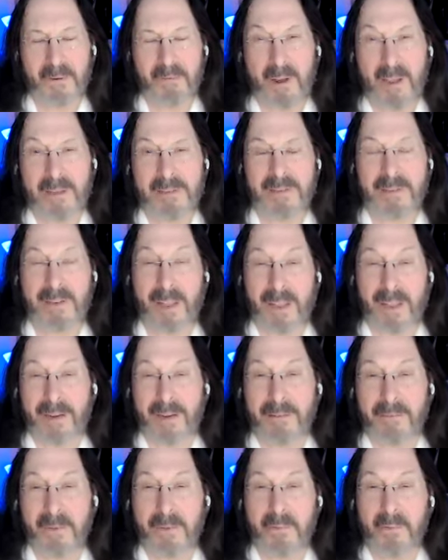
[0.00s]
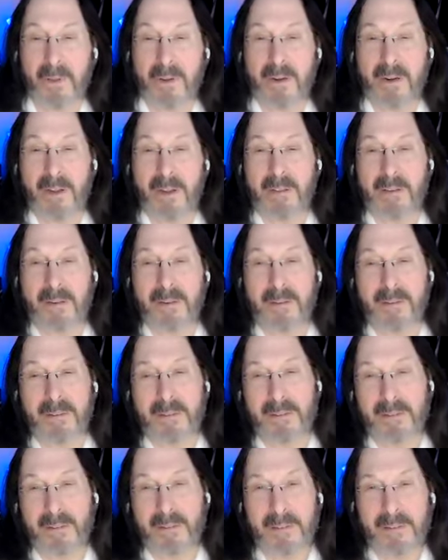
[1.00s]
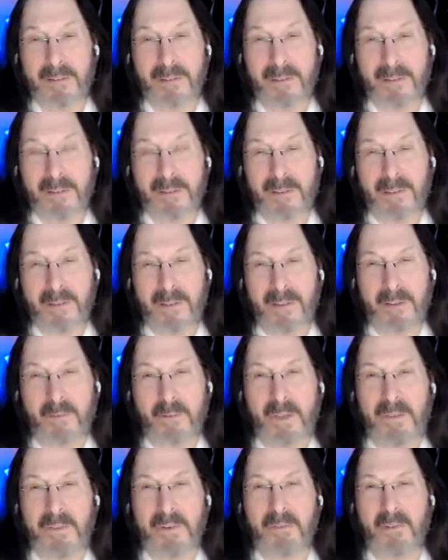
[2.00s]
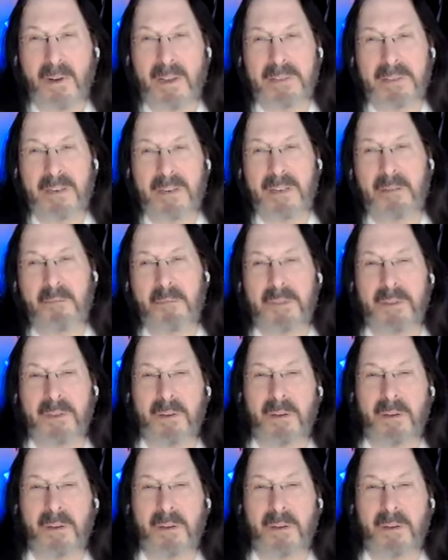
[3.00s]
We resonate with one another. We even resonate